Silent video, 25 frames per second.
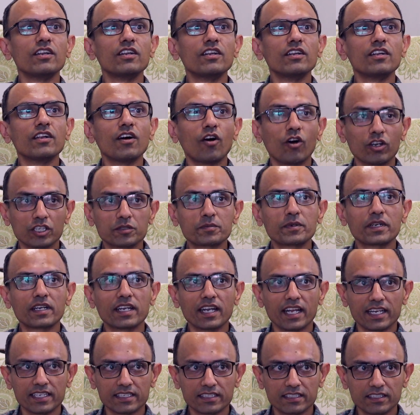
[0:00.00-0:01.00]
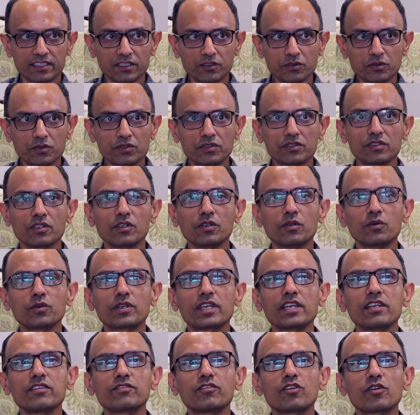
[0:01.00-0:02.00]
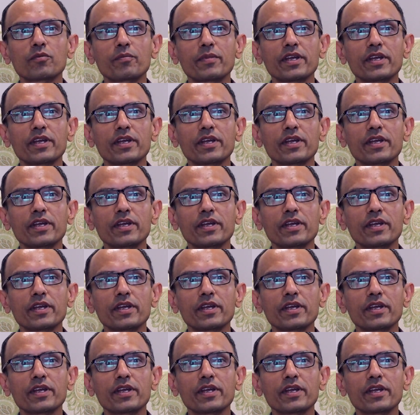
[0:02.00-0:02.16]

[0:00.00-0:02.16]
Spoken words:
hospital ICUs, looking for